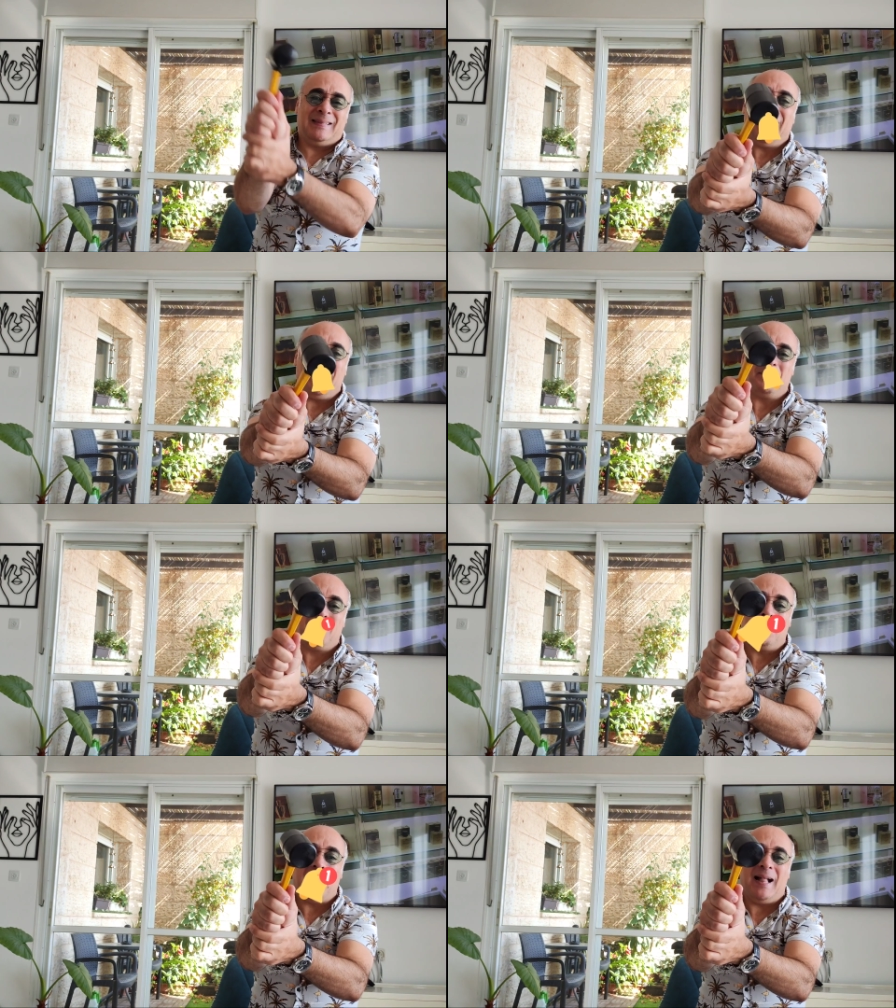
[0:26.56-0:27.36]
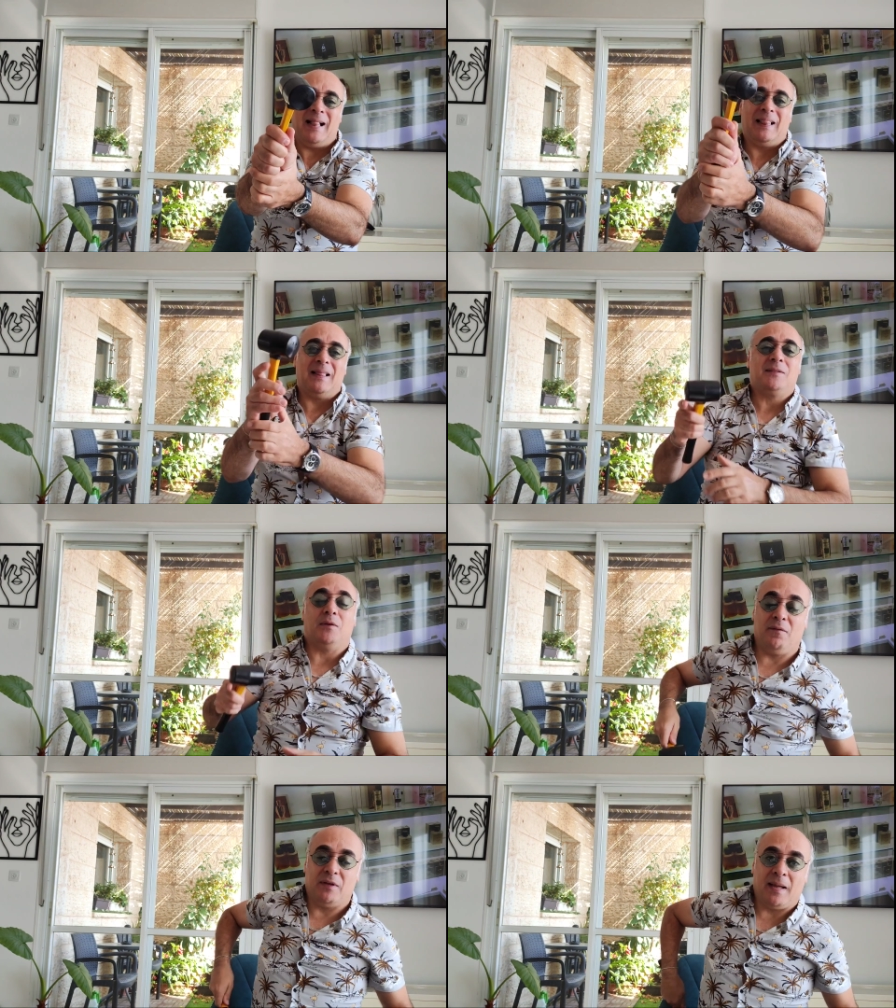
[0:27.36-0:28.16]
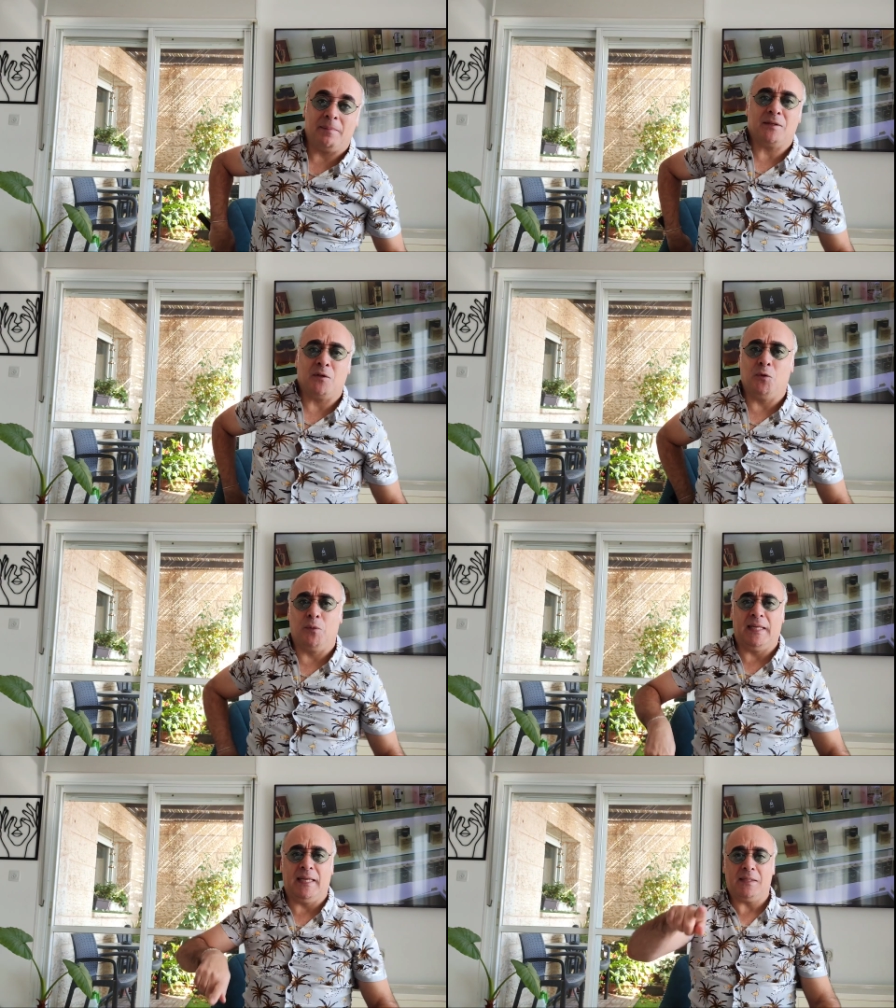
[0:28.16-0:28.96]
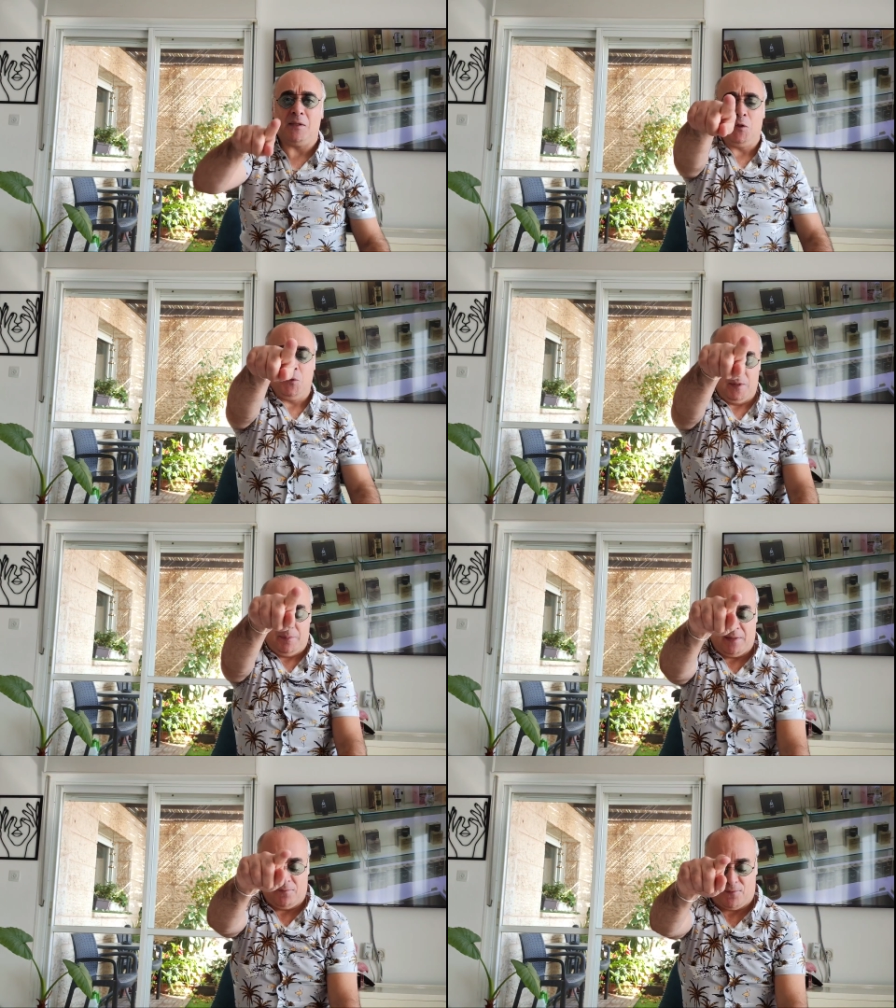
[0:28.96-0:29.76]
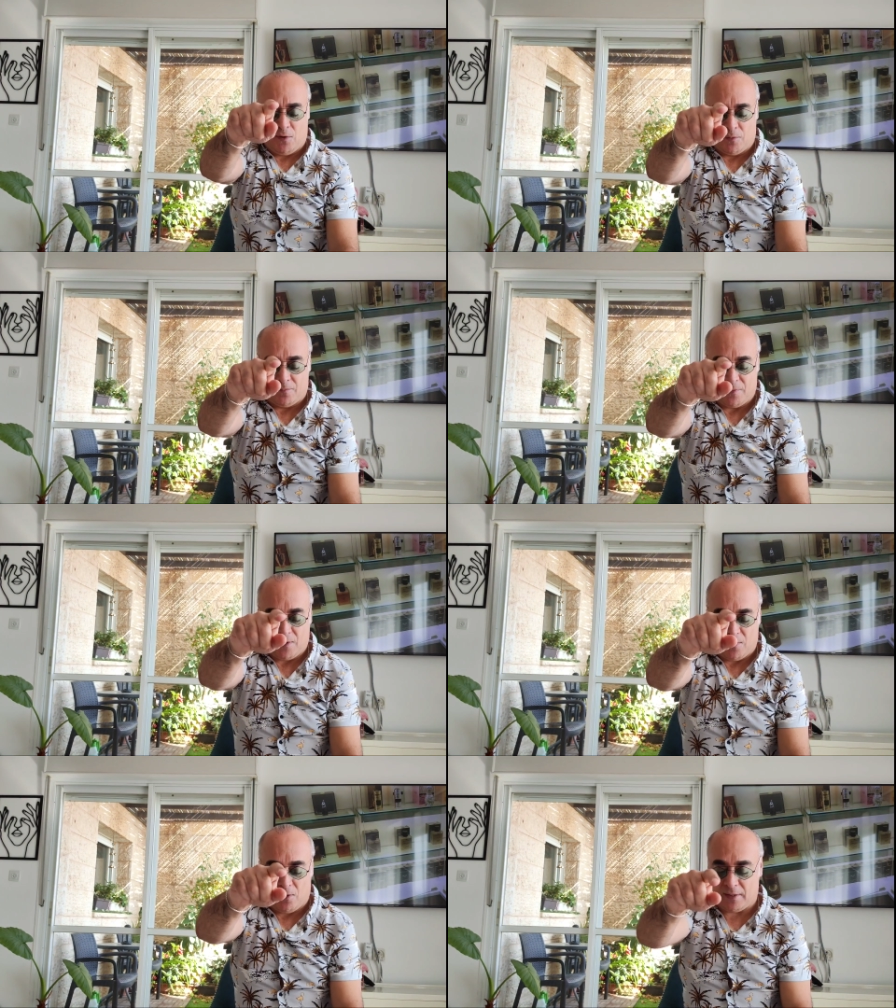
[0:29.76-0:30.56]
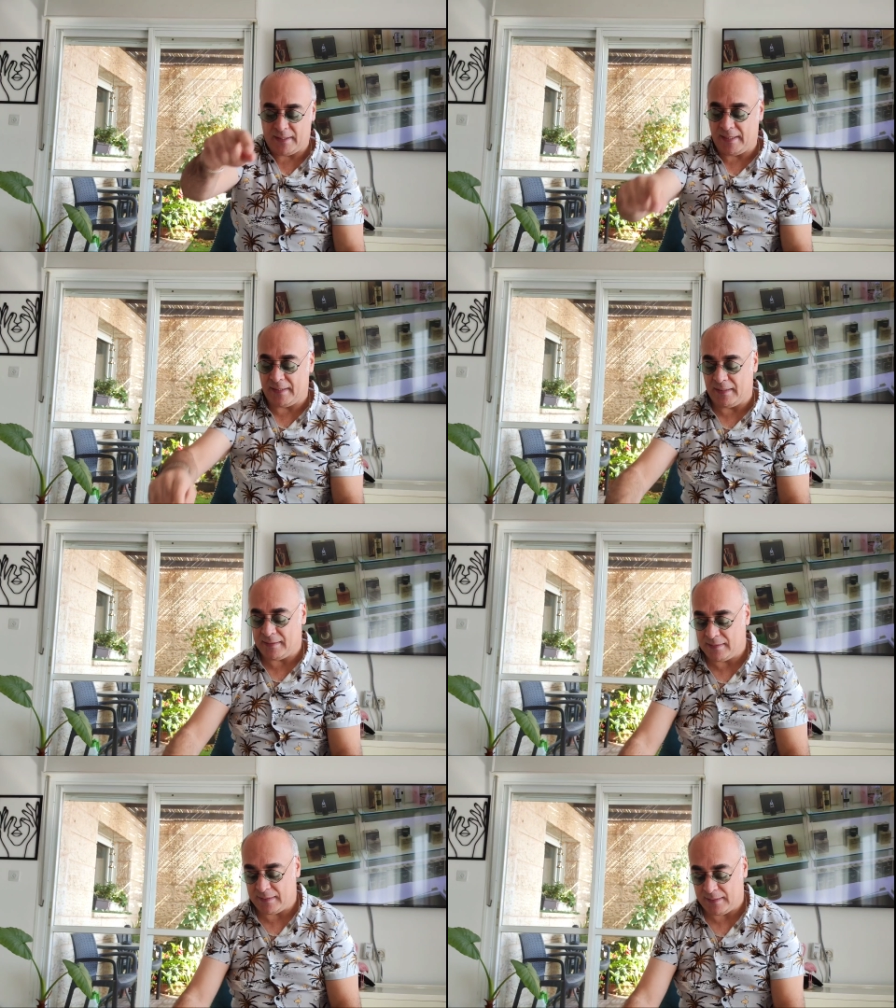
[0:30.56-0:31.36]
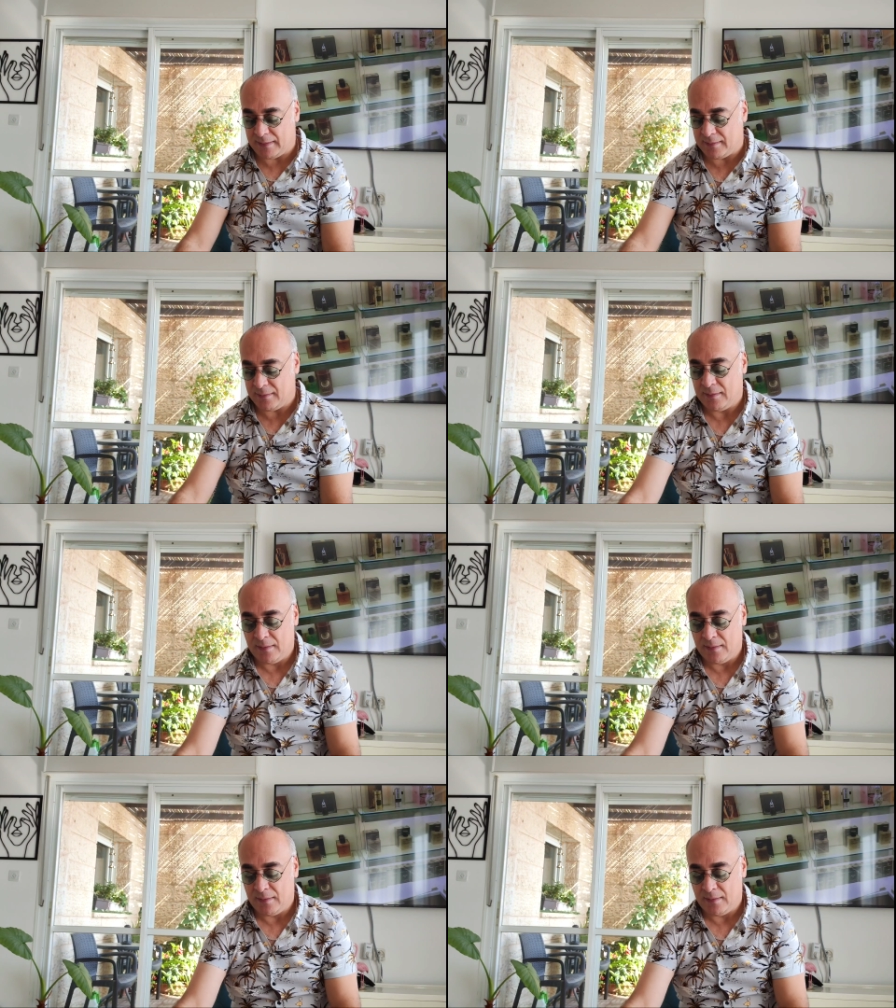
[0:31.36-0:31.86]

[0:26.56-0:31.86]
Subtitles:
tap the bell. So every time there's a new release, you will be informed. Okay, this is it.